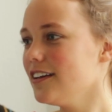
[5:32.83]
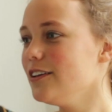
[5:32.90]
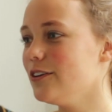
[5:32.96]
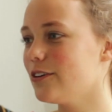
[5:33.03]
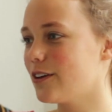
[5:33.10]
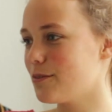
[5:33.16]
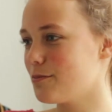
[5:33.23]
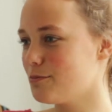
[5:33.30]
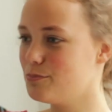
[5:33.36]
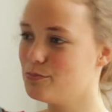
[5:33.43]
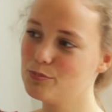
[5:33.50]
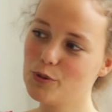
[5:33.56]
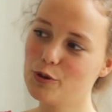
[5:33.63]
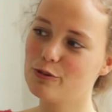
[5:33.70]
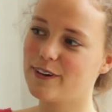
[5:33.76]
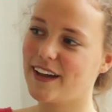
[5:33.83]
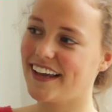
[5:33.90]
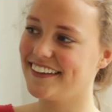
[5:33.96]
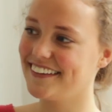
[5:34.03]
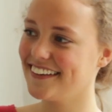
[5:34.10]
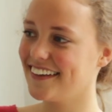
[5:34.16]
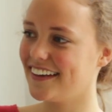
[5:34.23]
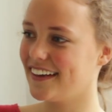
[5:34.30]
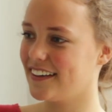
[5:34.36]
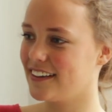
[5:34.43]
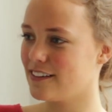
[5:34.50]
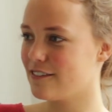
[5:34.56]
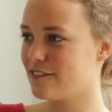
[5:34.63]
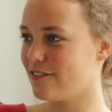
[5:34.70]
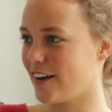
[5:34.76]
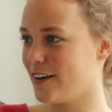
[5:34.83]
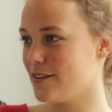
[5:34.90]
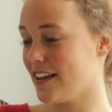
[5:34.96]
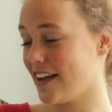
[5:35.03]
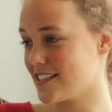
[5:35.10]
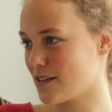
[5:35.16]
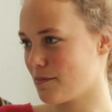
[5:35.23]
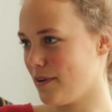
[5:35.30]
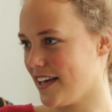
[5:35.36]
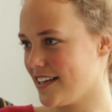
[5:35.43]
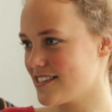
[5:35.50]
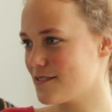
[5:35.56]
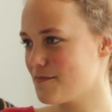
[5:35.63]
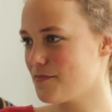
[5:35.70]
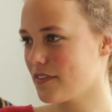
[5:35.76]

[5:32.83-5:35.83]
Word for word: you can move again and find a nicer place.